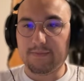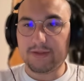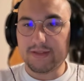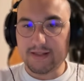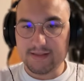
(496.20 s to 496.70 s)
the
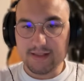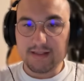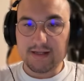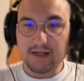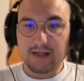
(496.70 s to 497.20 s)
next thing
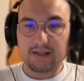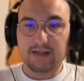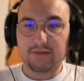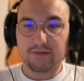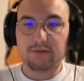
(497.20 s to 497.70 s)
that i
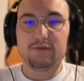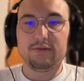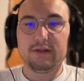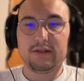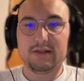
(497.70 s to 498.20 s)
like to do
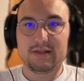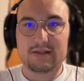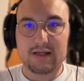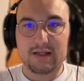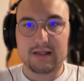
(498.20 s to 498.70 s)
is
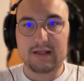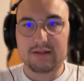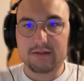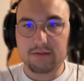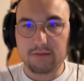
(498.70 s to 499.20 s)
i like
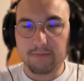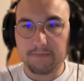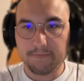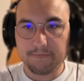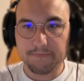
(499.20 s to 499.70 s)
to
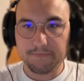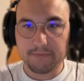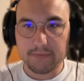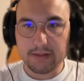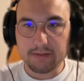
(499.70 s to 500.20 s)

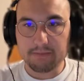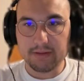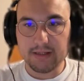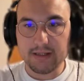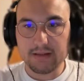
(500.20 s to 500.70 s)

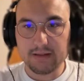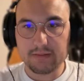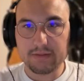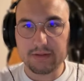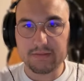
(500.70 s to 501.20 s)
apply a little
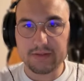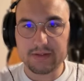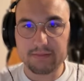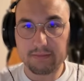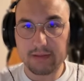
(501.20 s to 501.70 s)
bit of this
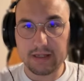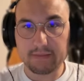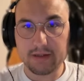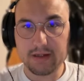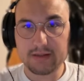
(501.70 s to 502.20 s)
black
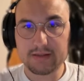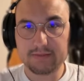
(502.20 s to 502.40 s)
box